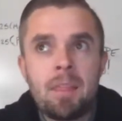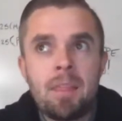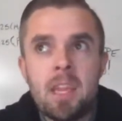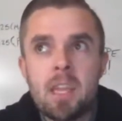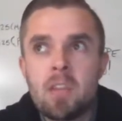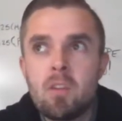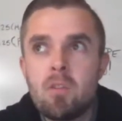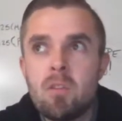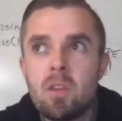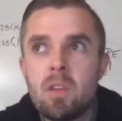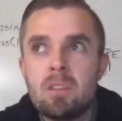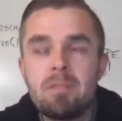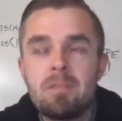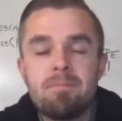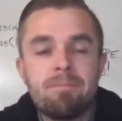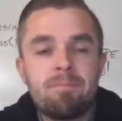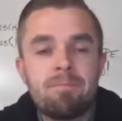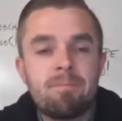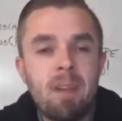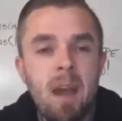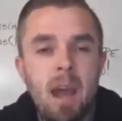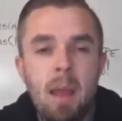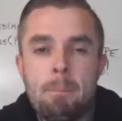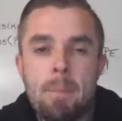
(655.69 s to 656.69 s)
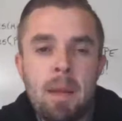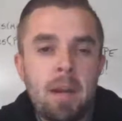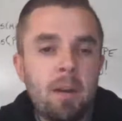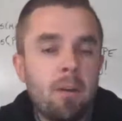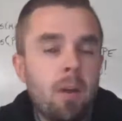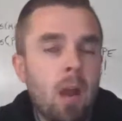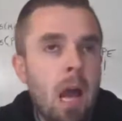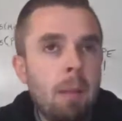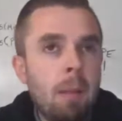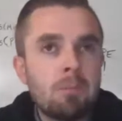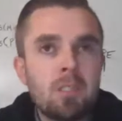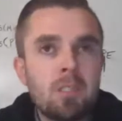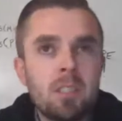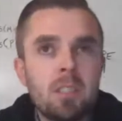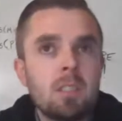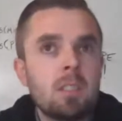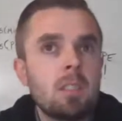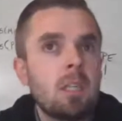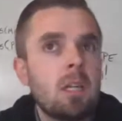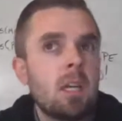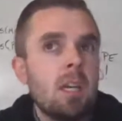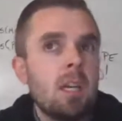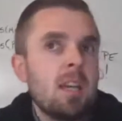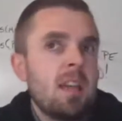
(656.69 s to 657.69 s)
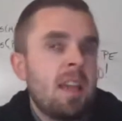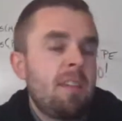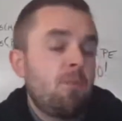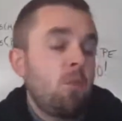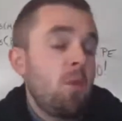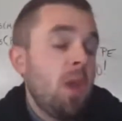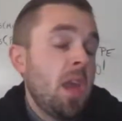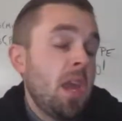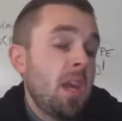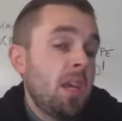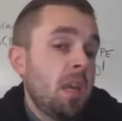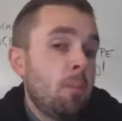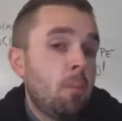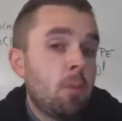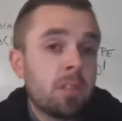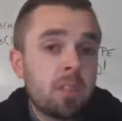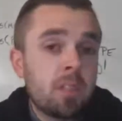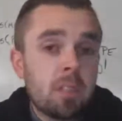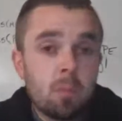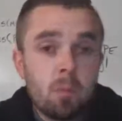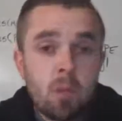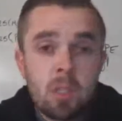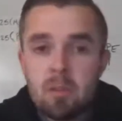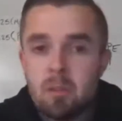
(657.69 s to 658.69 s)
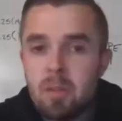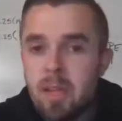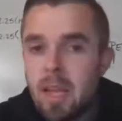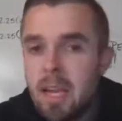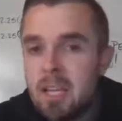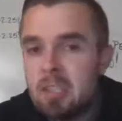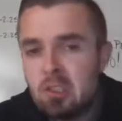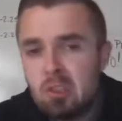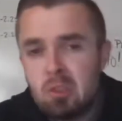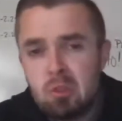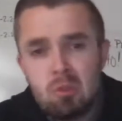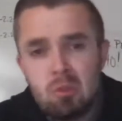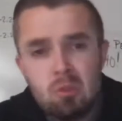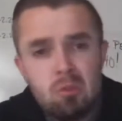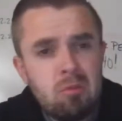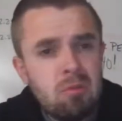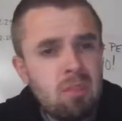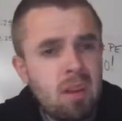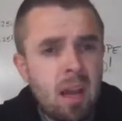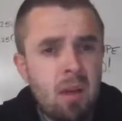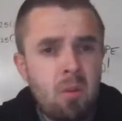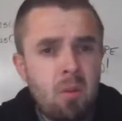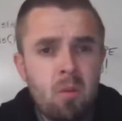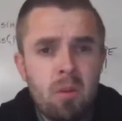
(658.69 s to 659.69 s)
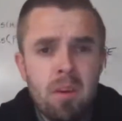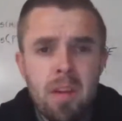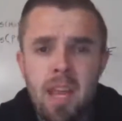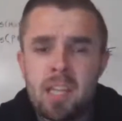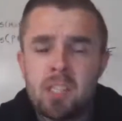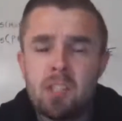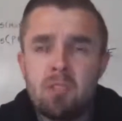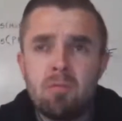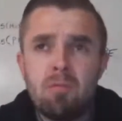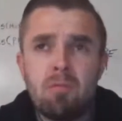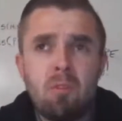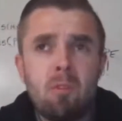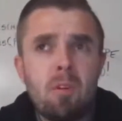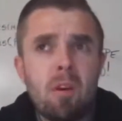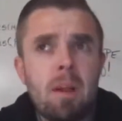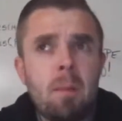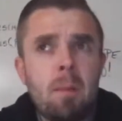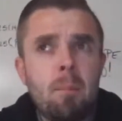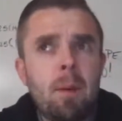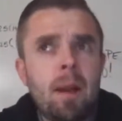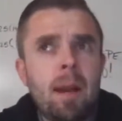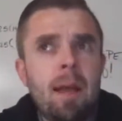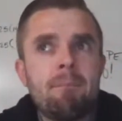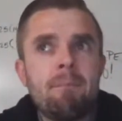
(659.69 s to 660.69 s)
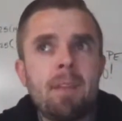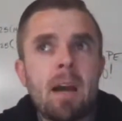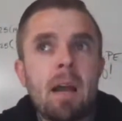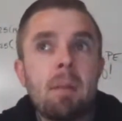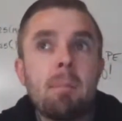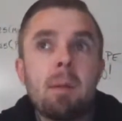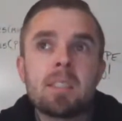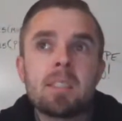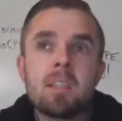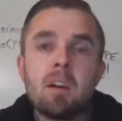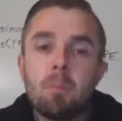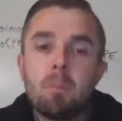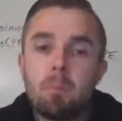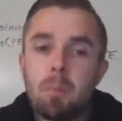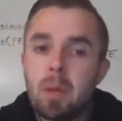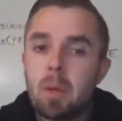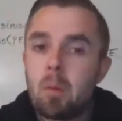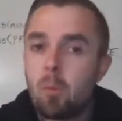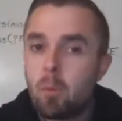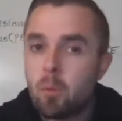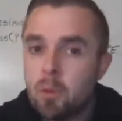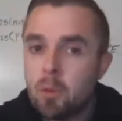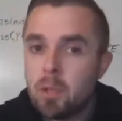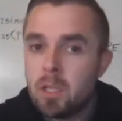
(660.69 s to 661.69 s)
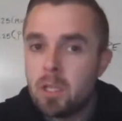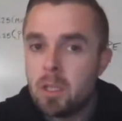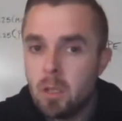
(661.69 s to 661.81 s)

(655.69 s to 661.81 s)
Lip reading: I think you can find better options. If you end up with some Russell Gage, cool. I wouldn't hate you for it, but I find myself being